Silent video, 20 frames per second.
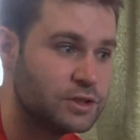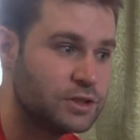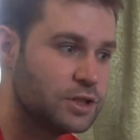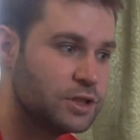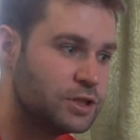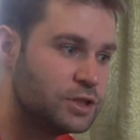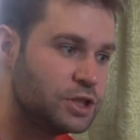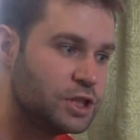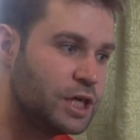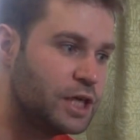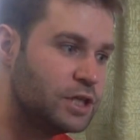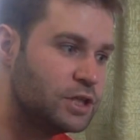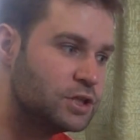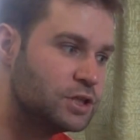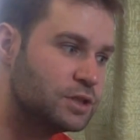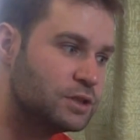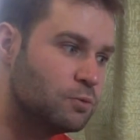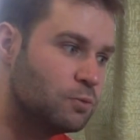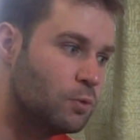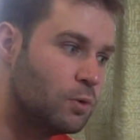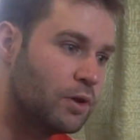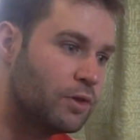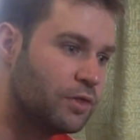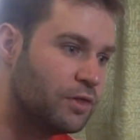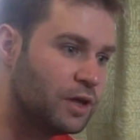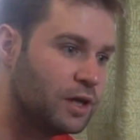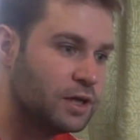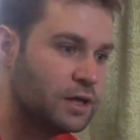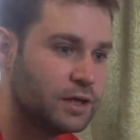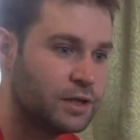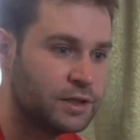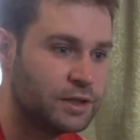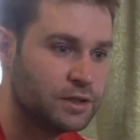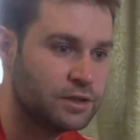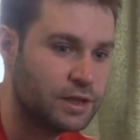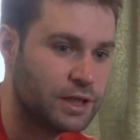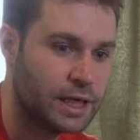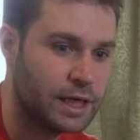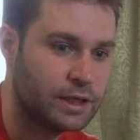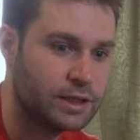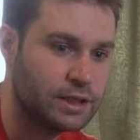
They've changed one thing here and there.